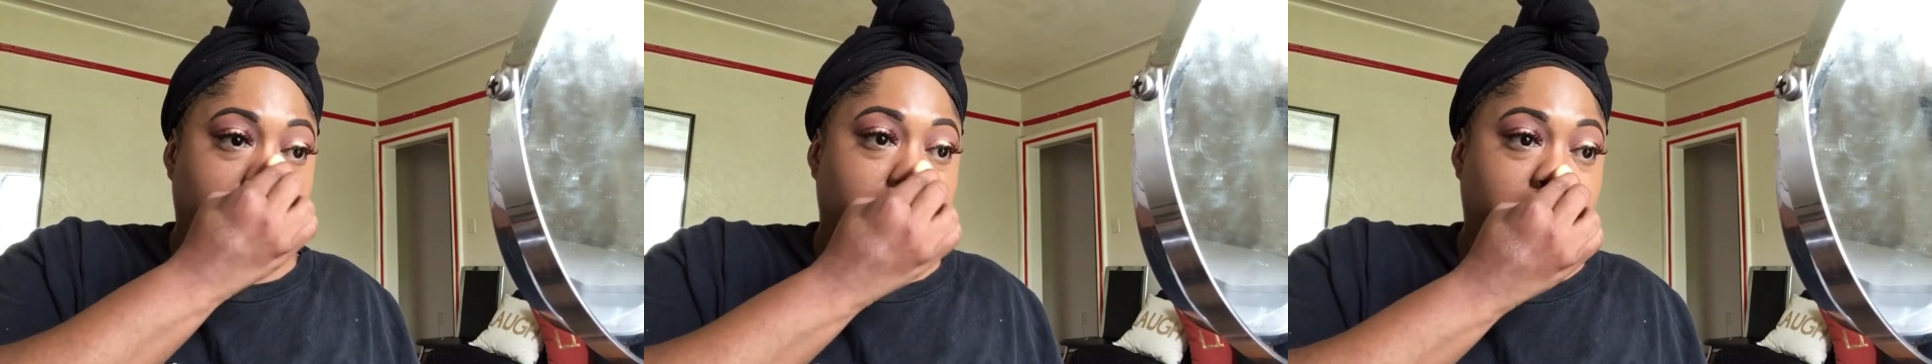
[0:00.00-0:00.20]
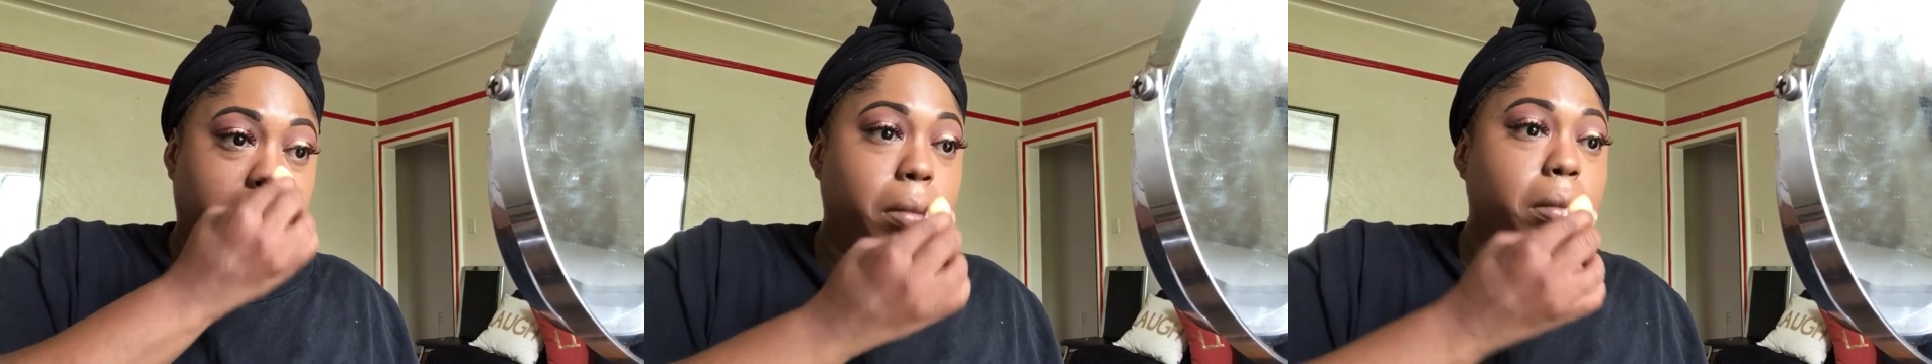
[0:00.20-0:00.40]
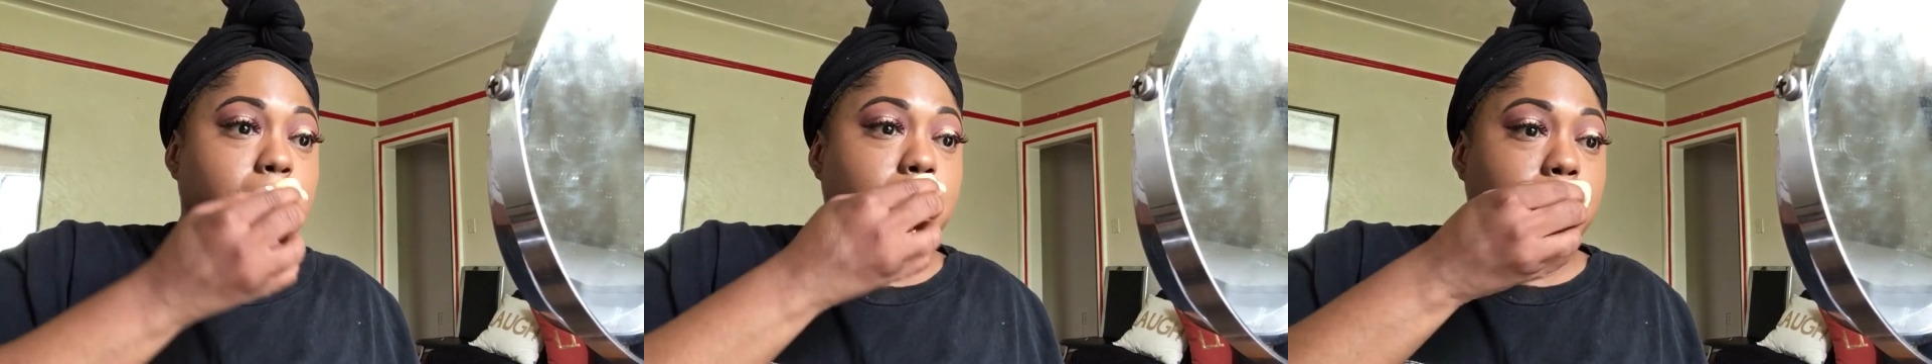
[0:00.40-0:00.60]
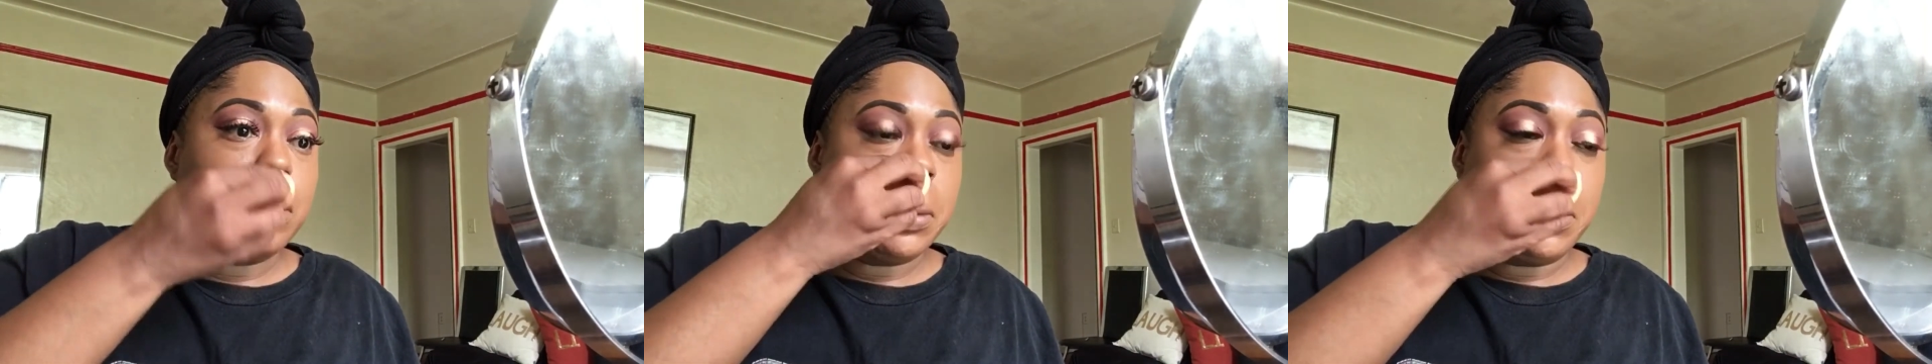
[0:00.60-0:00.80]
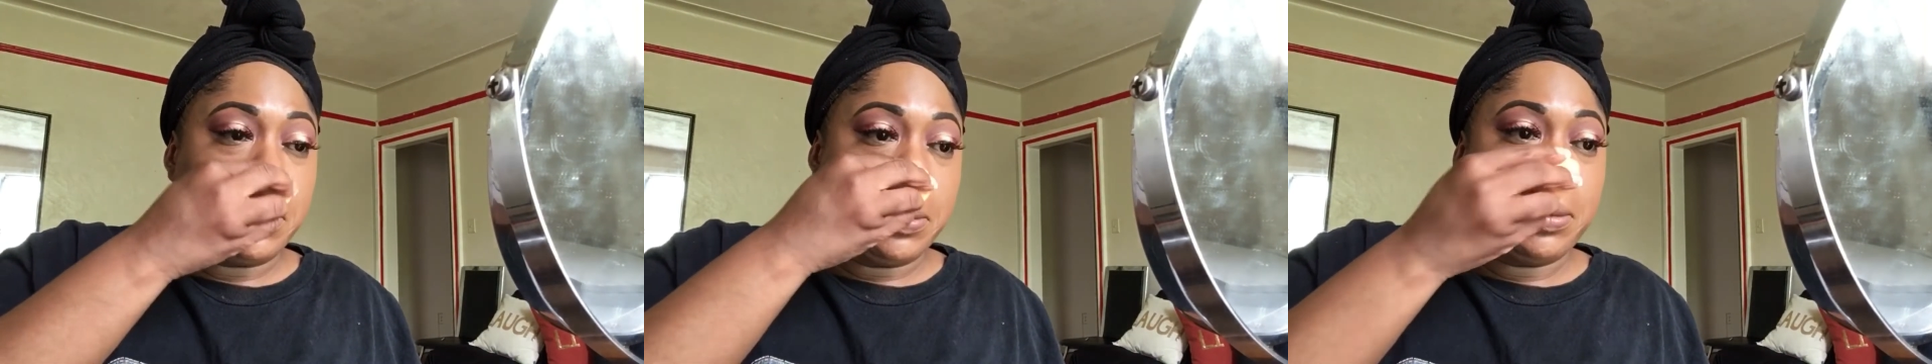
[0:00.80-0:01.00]
out
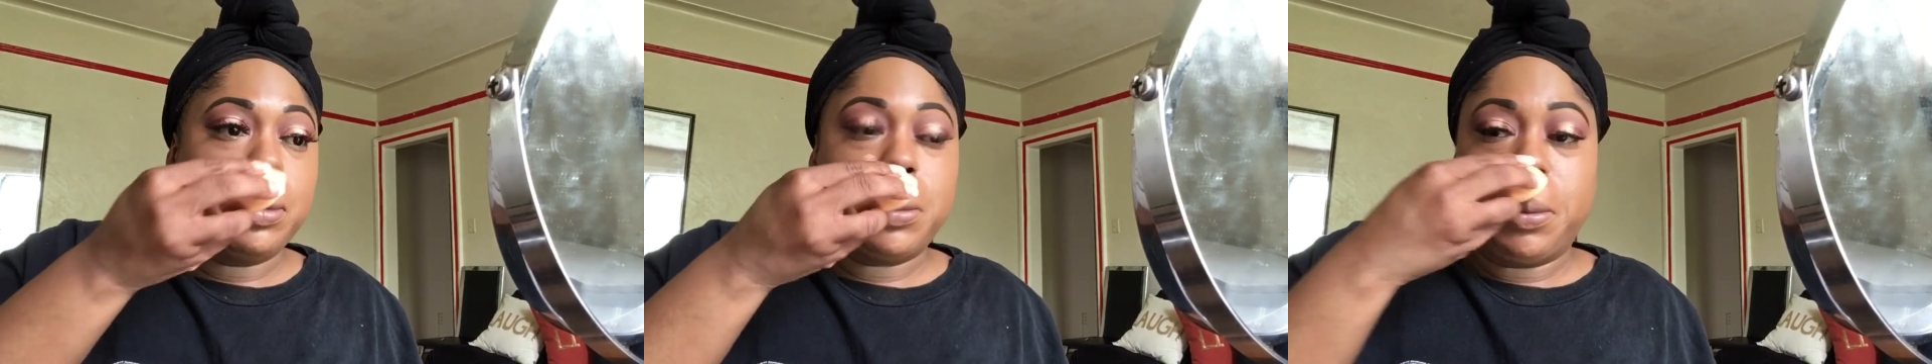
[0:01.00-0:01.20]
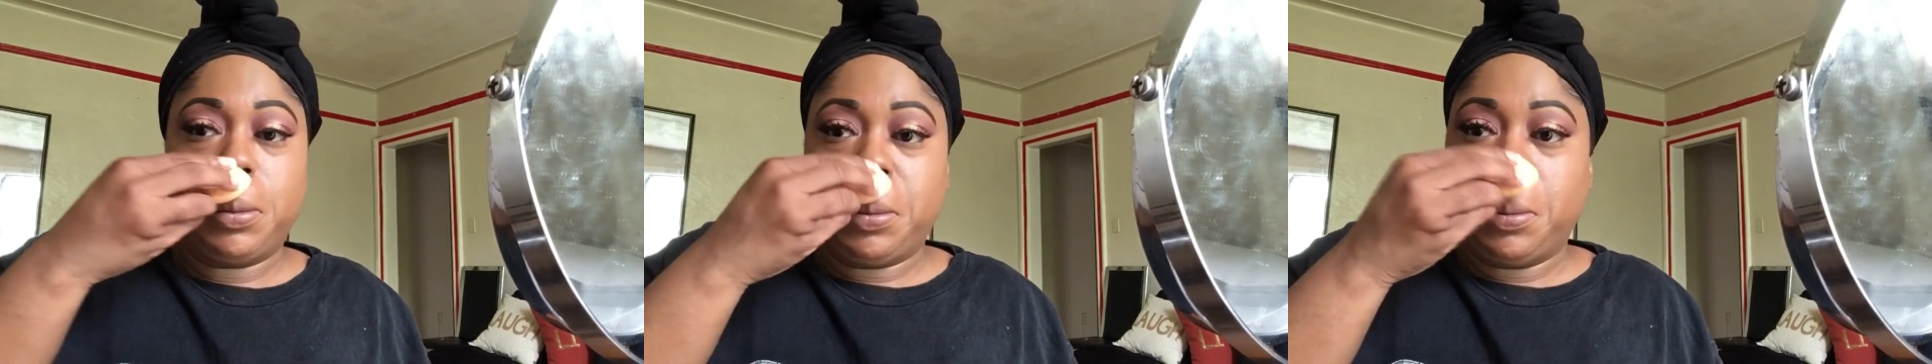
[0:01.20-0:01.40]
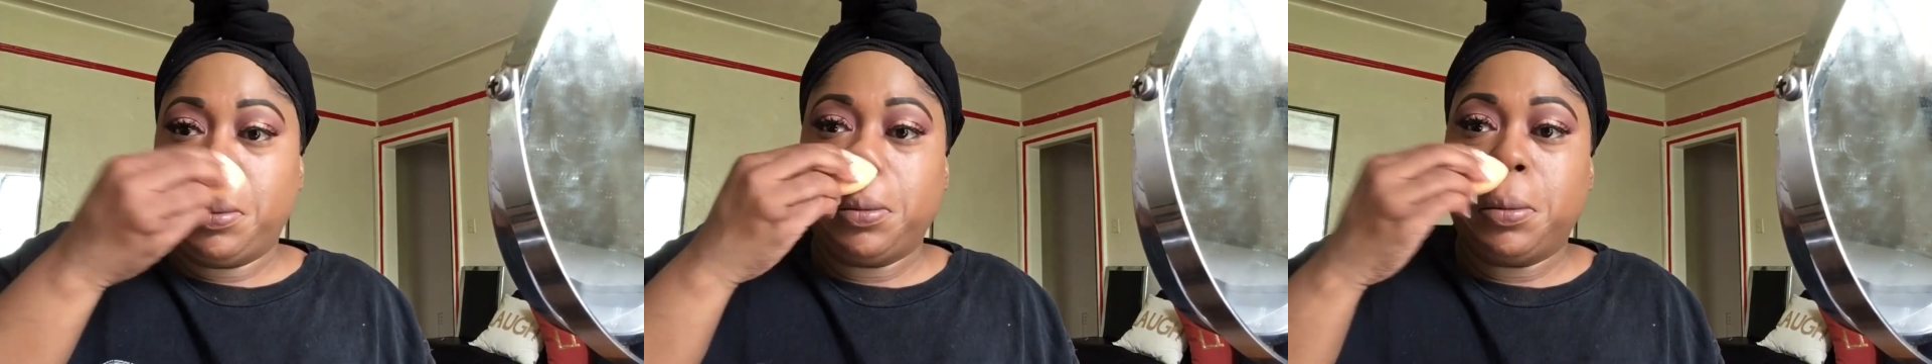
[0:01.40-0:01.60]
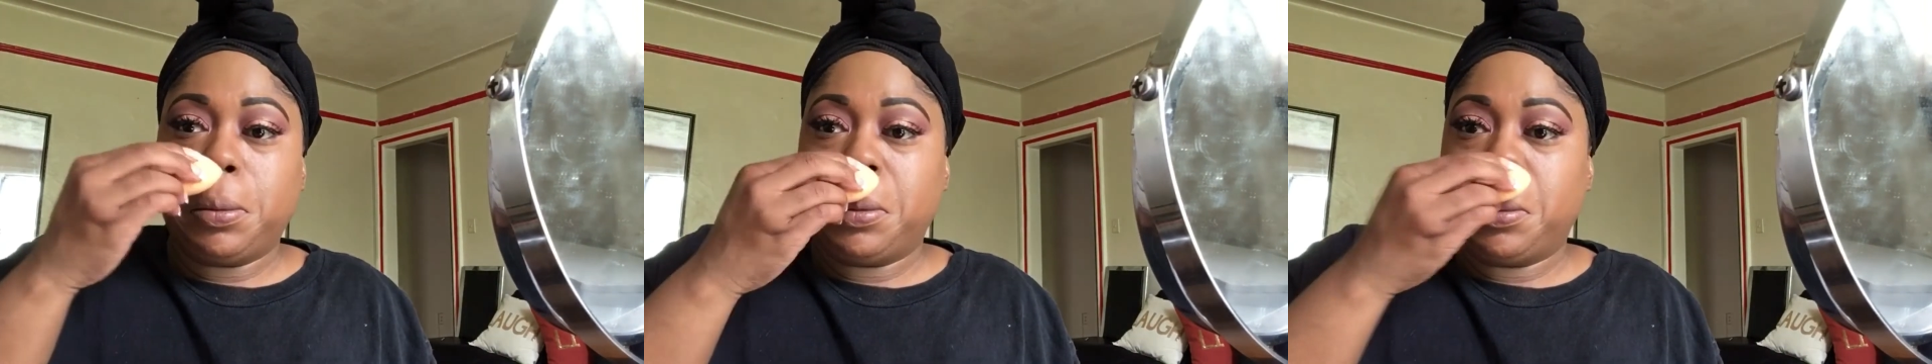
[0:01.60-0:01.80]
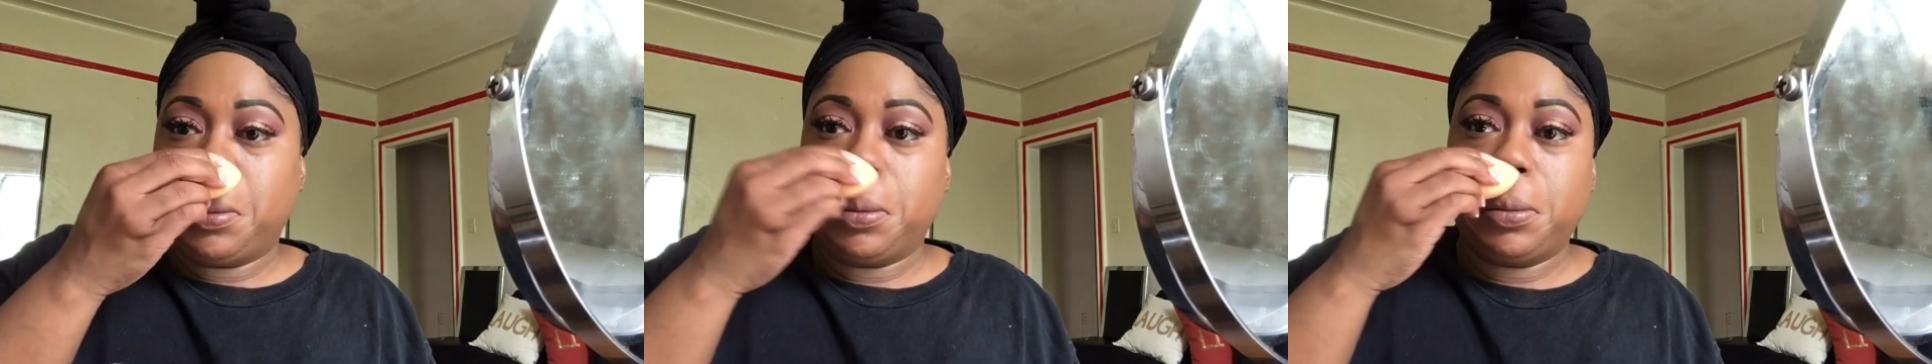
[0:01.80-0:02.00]

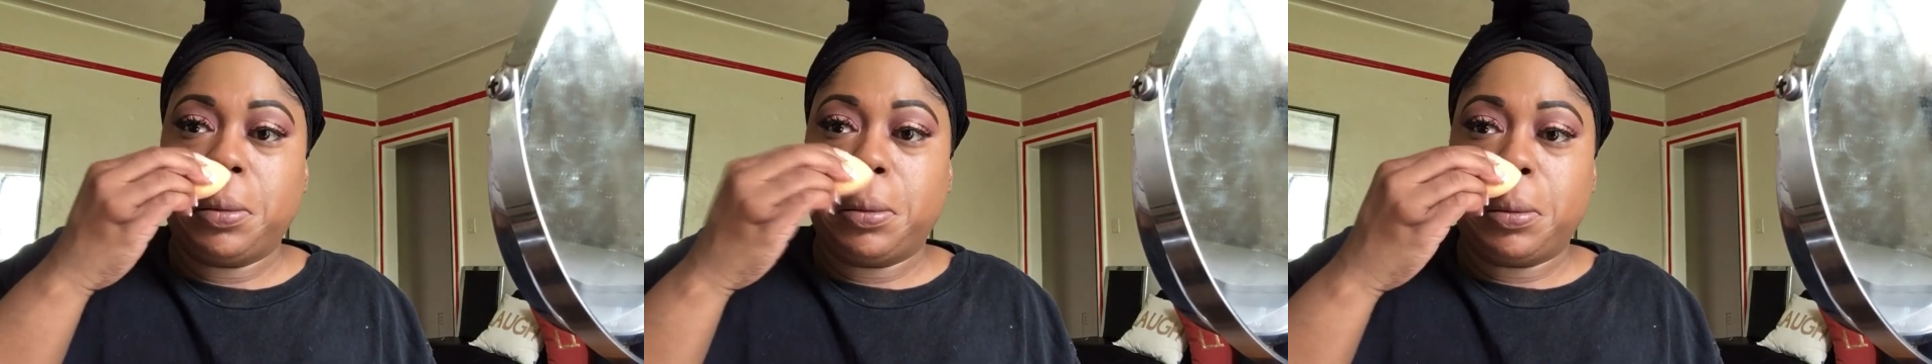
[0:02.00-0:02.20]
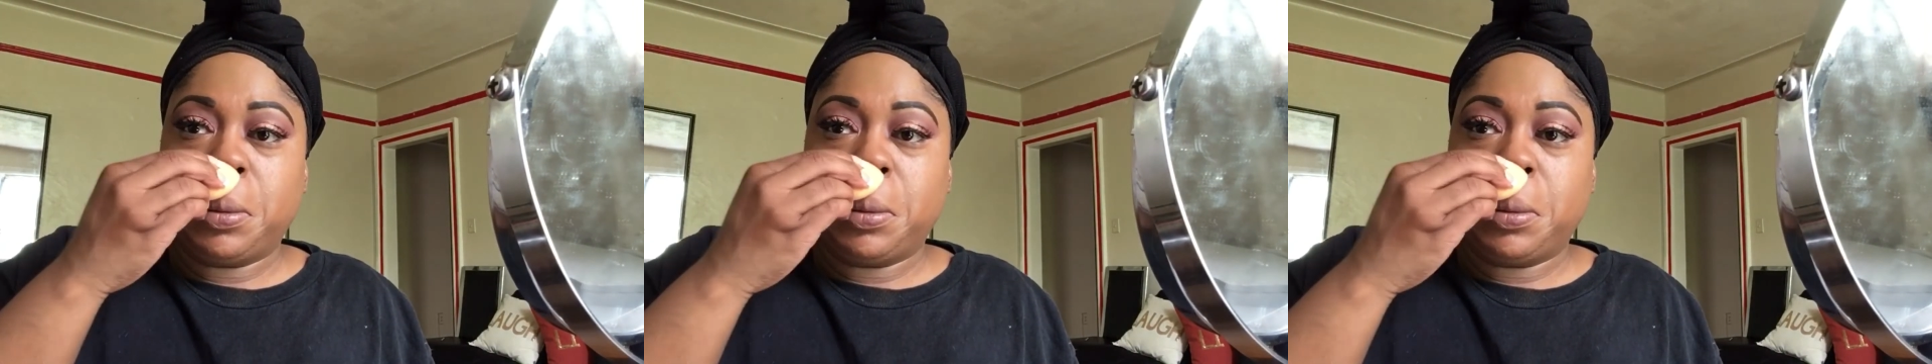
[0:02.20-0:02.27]
perfectly,